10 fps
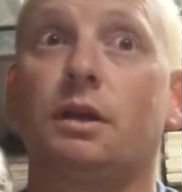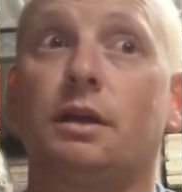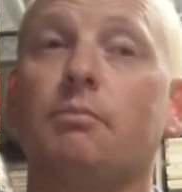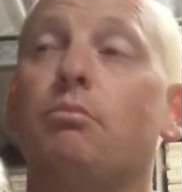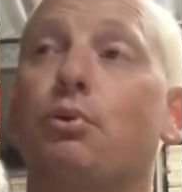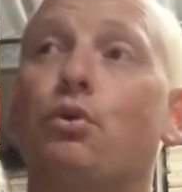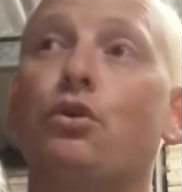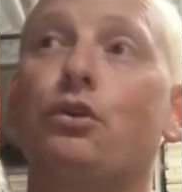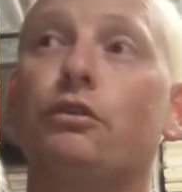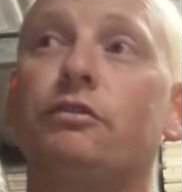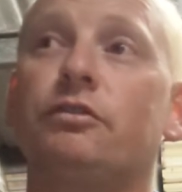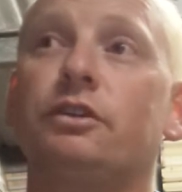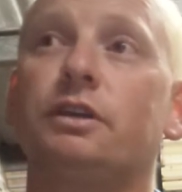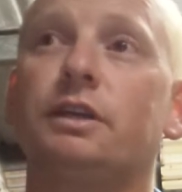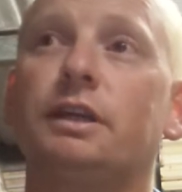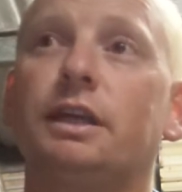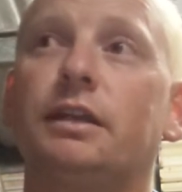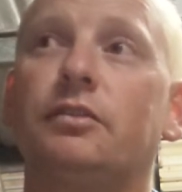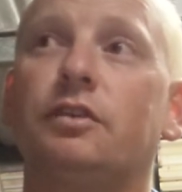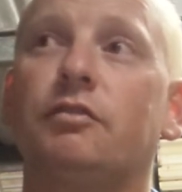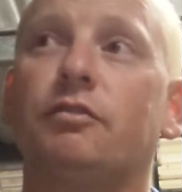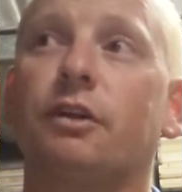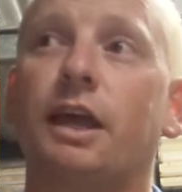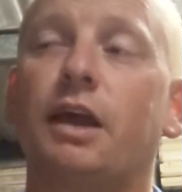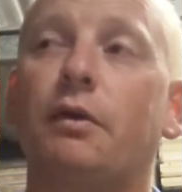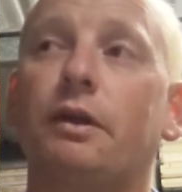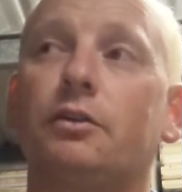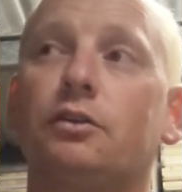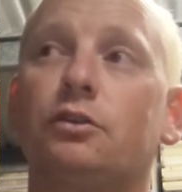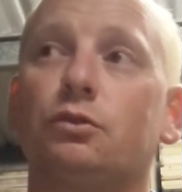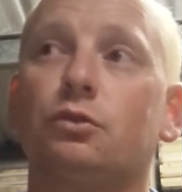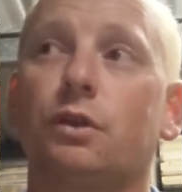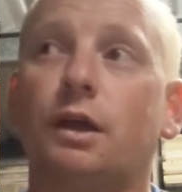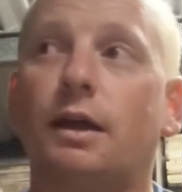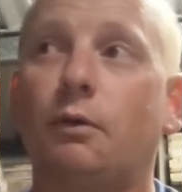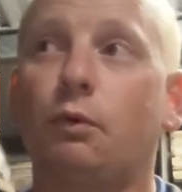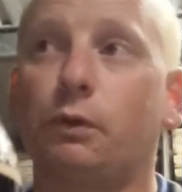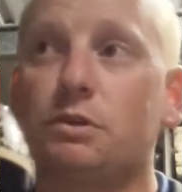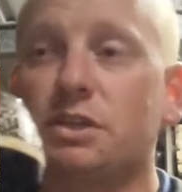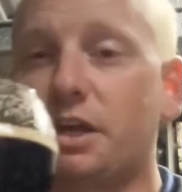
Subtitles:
improved in different areas when it was